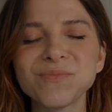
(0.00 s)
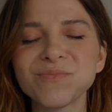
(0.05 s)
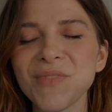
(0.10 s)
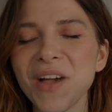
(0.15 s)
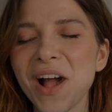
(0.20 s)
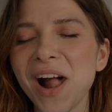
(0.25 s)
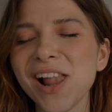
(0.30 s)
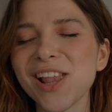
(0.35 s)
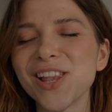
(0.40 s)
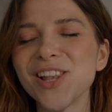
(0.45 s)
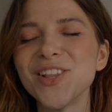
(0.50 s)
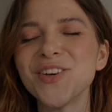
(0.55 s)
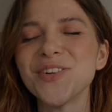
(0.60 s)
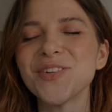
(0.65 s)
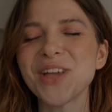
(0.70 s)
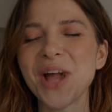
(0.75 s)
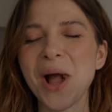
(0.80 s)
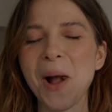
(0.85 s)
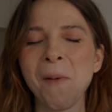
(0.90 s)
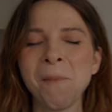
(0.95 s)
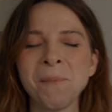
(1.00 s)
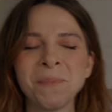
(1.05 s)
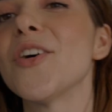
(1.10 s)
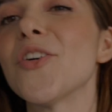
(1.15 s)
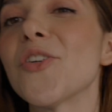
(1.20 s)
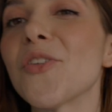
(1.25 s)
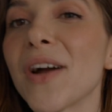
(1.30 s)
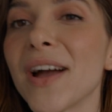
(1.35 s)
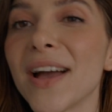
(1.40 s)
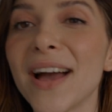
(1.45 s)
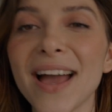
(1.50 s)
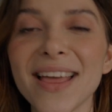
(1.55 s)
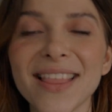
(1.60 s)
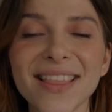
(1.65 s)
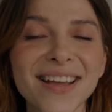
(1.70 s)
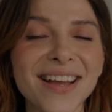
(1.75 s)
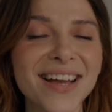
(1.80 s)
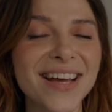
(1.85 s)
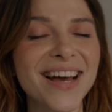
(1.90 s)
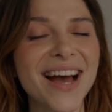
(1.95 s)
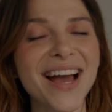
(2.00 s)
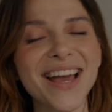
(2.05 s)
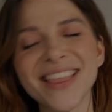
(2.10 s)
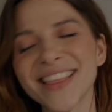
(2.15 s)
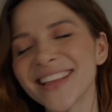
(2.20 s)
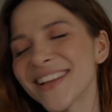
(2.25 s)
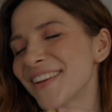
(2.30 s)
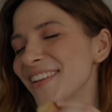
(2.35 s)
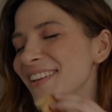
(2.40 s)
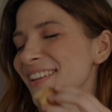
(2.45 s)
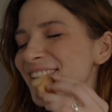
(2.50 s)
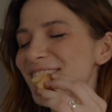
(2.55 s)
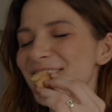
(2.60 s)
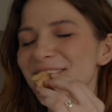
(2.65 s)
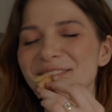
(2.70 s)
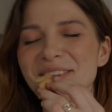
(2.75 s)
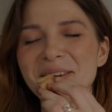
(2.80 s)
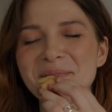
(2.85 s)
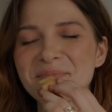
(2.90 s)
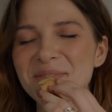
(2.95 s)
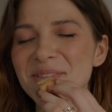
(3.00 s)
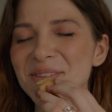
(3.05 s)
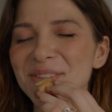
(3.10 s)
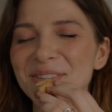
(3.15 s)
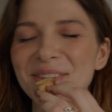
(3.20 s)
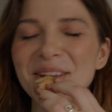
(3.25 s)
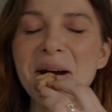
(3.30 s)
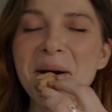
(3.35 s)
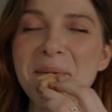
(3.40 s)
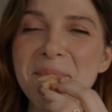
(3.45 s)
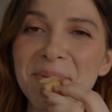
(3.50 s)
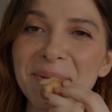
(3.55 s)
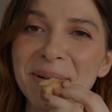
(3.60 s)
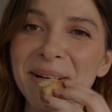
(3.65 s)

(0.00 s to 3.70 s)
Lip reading: Hallelujah. All right, I think I need to wrap this up.